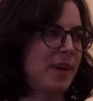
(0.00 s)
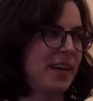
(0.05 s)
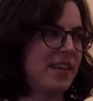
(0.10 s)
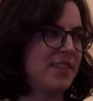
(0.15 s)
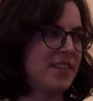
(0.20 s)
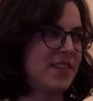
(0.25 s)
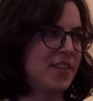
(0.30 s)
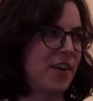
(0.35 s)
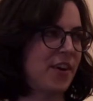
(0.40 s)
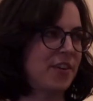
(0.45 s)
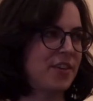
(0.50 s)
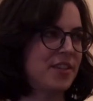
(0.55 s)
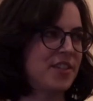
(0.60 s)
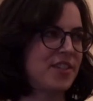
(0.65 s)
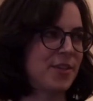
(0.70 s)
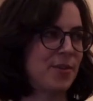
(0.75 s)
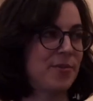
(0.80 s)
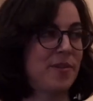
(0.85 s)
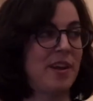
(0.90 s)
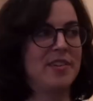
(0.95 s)
by this
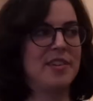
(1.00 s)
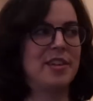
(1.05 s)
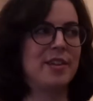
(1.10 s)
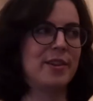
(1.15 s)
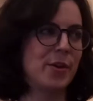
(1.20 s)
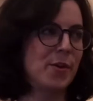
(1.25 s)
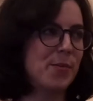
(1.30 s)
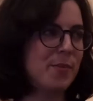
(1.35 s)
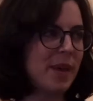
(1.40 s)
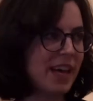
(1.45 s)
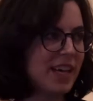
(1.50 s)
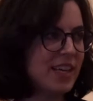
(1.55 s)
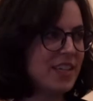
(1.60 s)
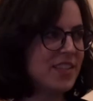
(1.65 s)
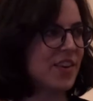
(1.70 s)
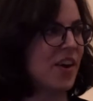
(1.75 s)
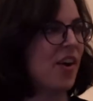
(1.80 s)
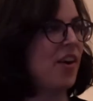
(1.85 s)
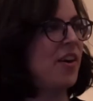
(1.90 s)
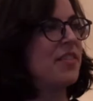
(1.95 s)
artist Yolanda
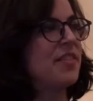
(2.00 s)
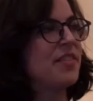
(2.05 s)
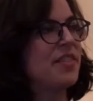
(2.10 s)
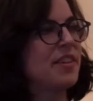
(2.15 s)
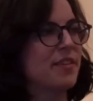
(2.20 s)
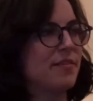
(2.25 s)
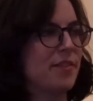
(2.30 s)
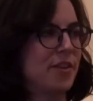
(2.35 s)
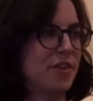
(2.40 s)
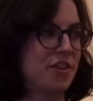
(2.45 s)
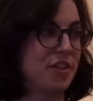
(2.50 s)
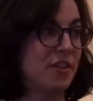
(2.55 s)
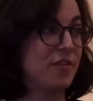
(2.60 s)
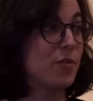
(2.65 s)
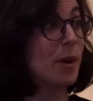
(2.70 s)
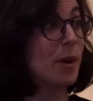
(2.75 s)
Lopez on the Virgin of